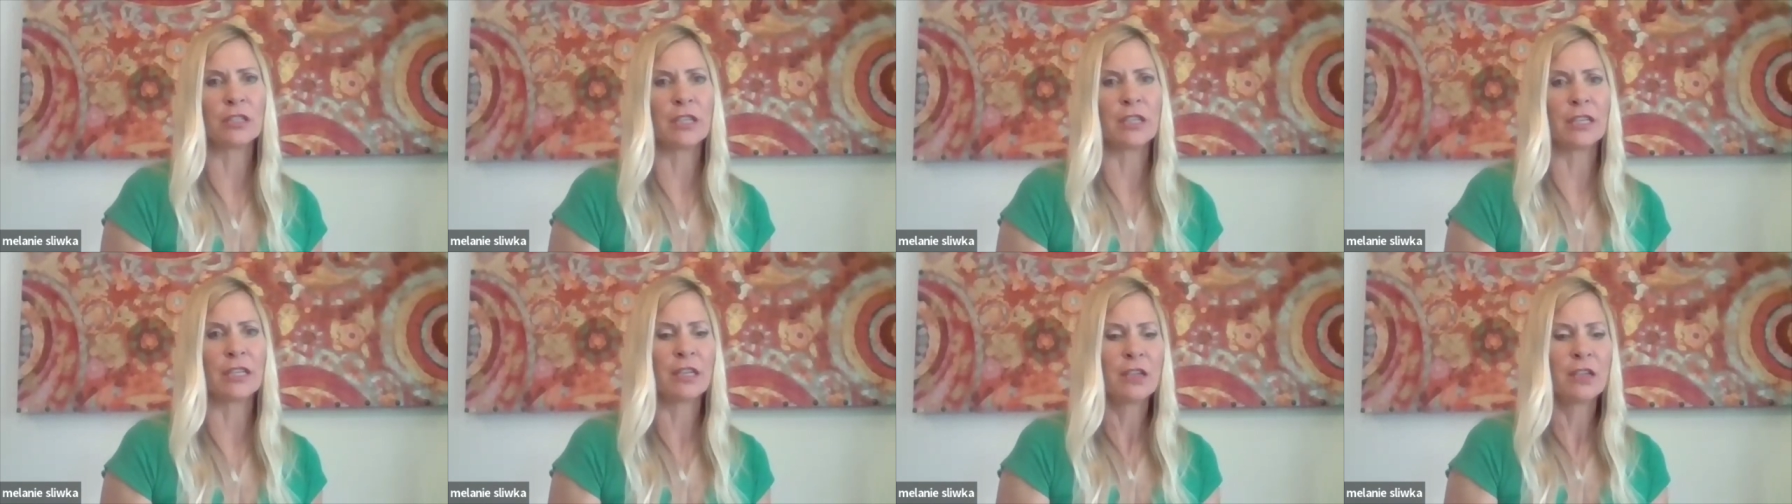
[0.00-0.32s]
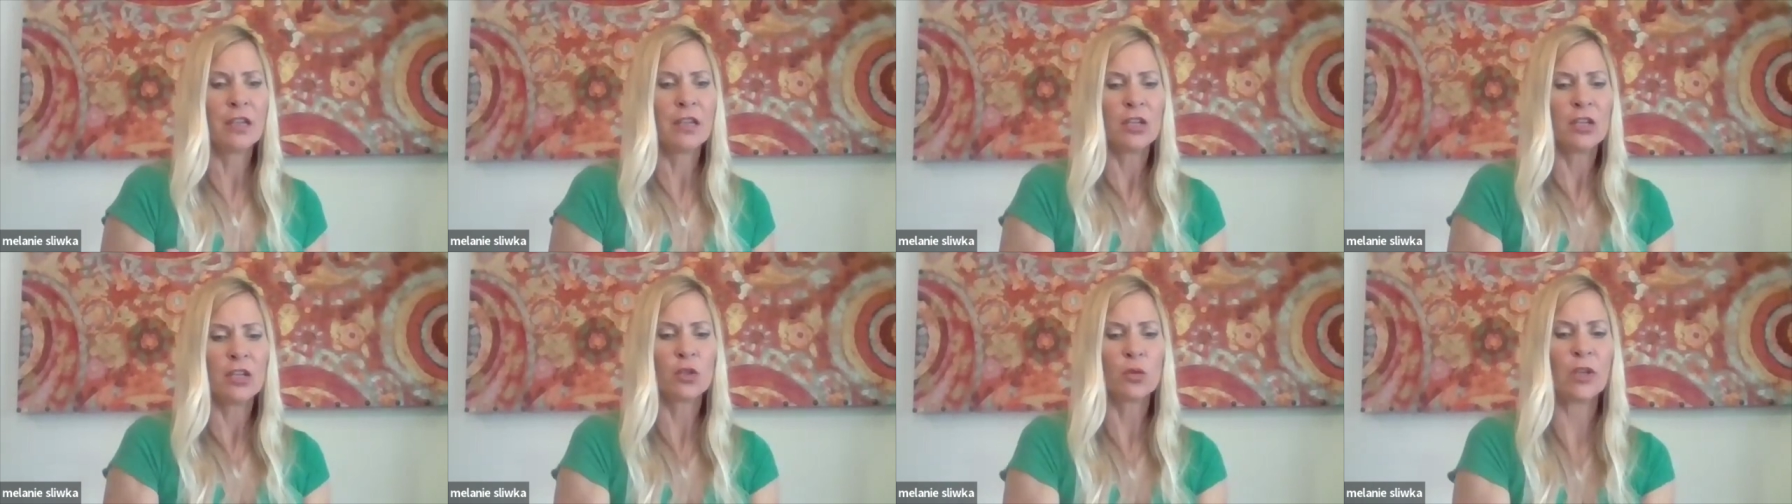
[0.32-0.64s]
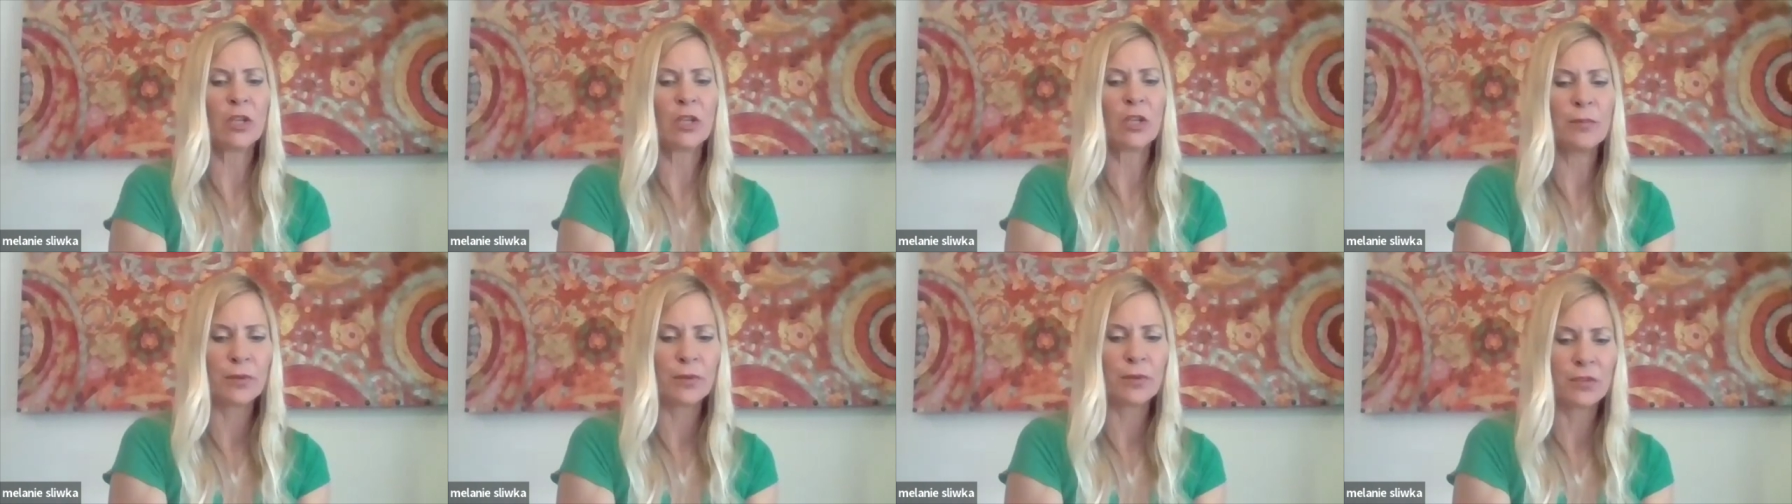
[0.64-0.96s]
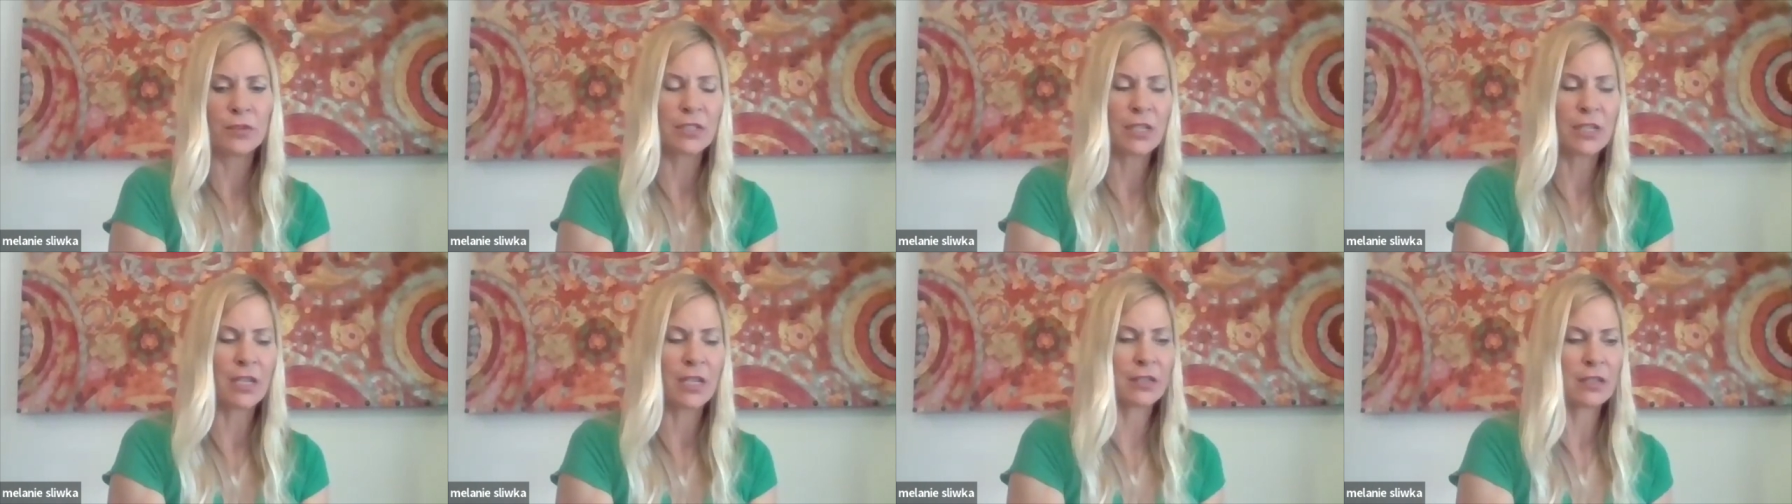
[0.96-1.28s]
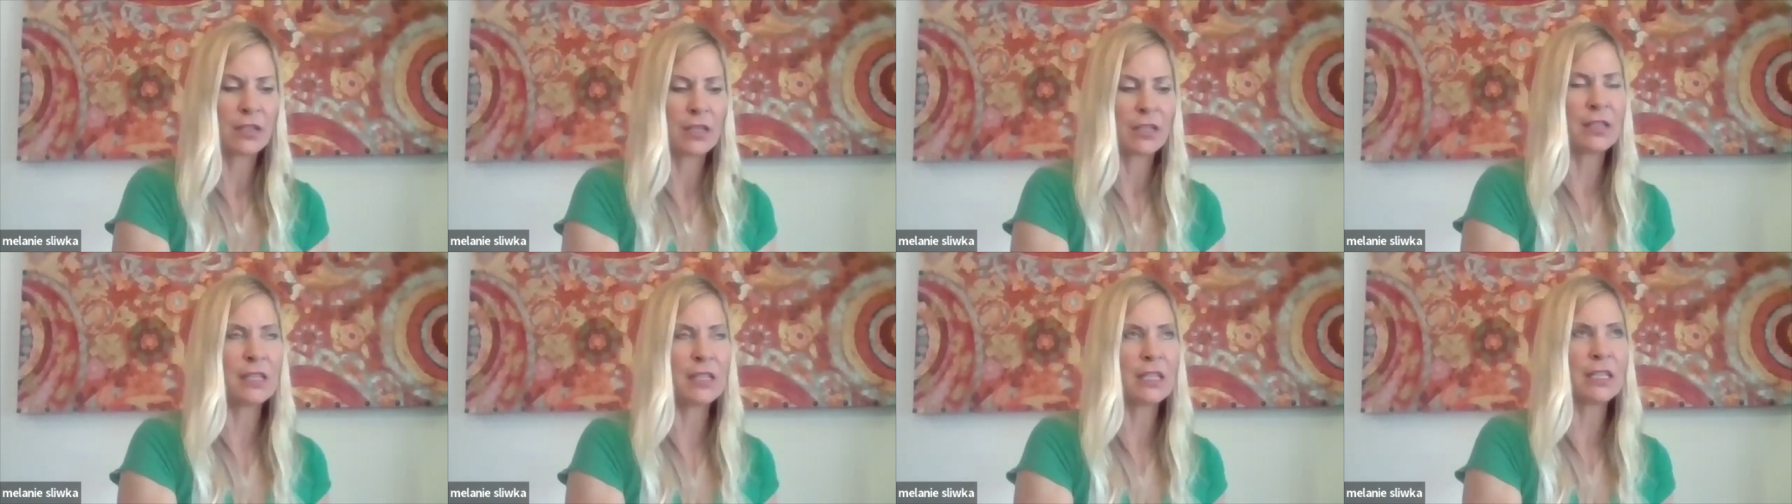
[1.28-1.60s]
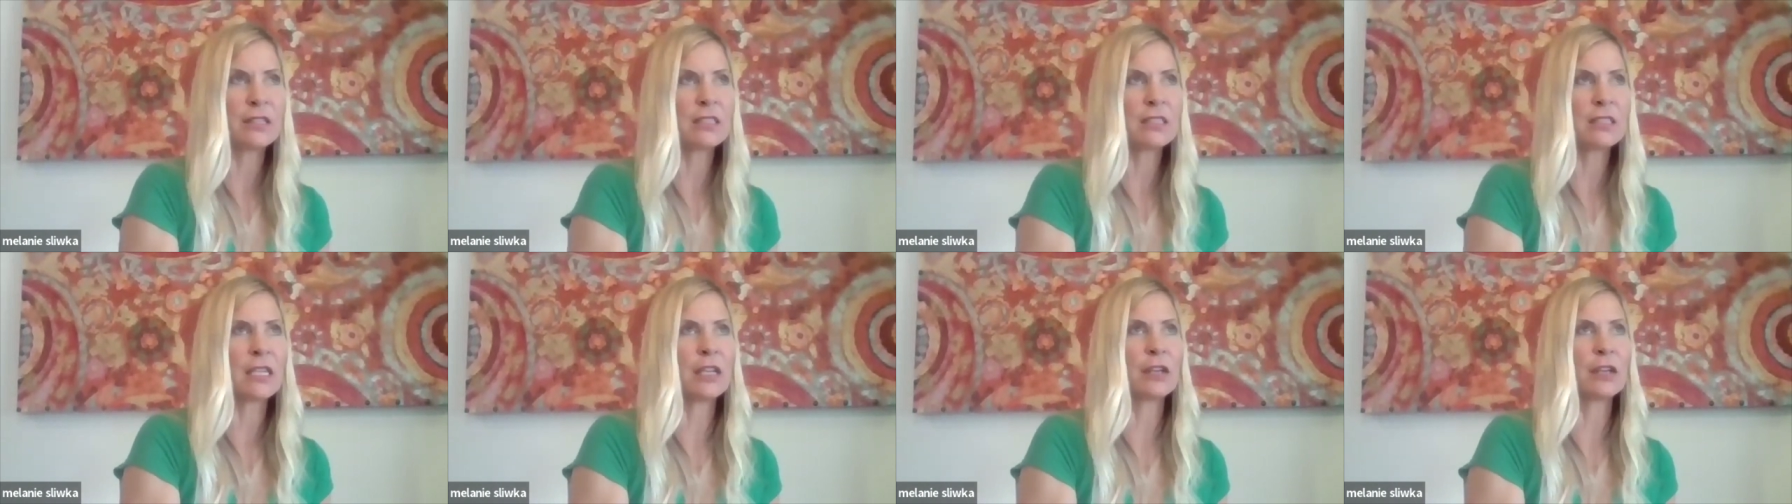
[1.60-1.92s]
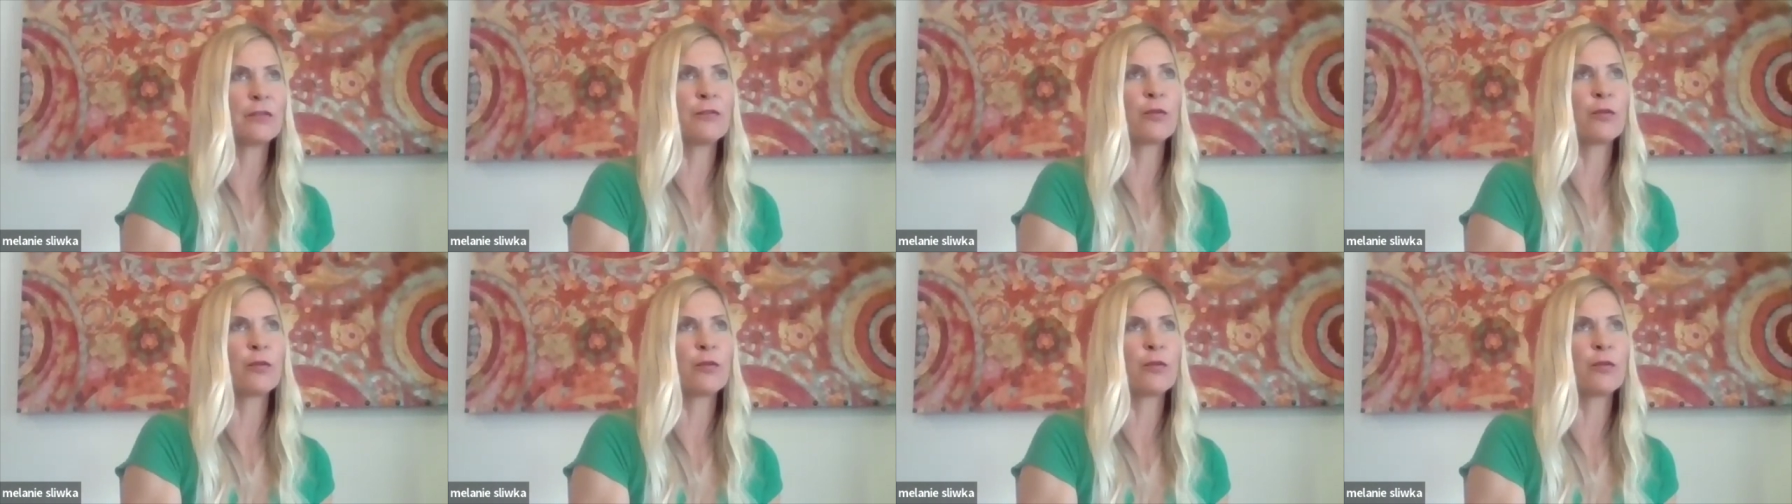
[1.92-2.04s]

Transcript: Like 20%, I think it's like